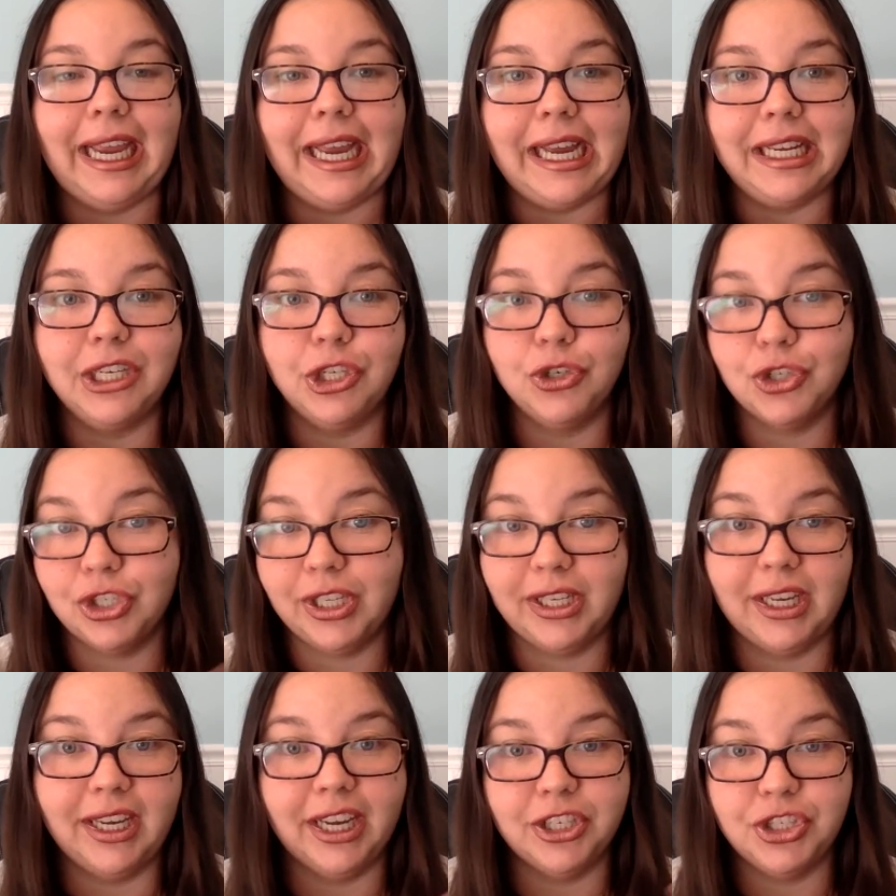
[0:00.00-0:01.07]
and
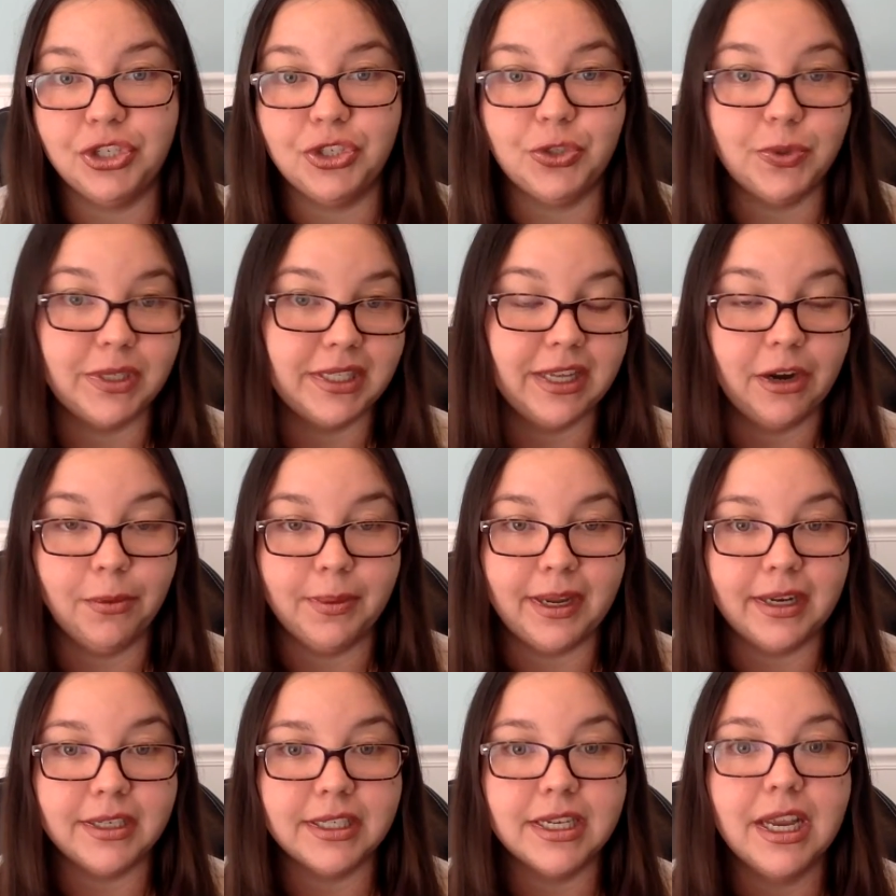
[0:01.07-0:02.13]
usually can get you to a
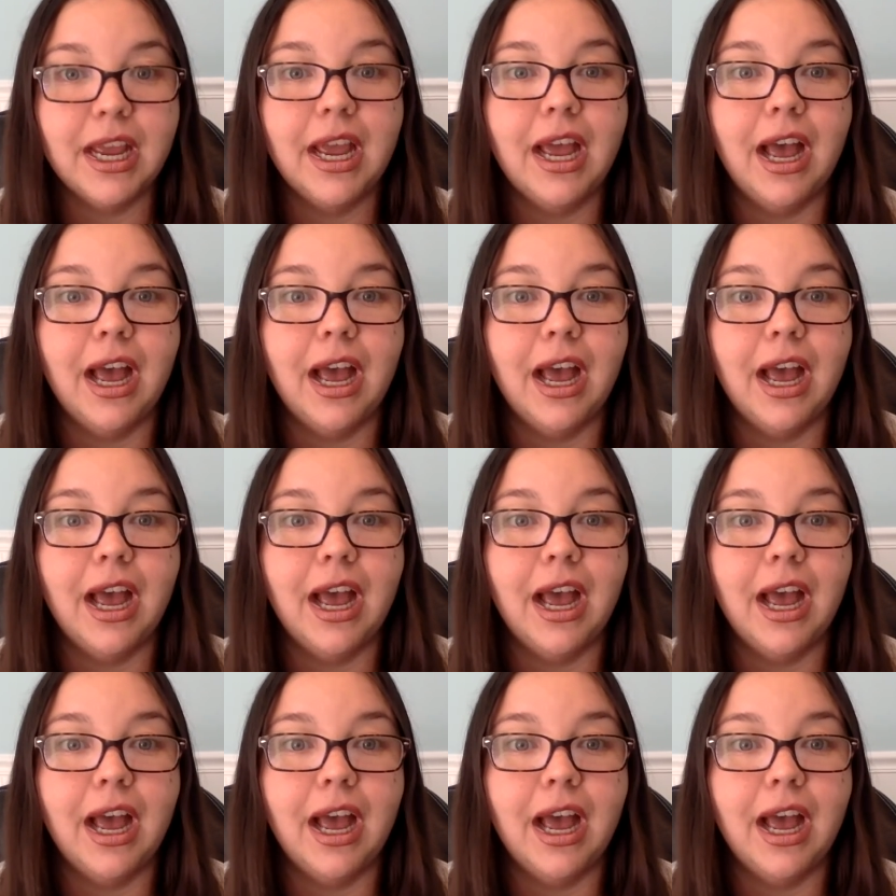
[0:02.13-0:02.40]
settlement.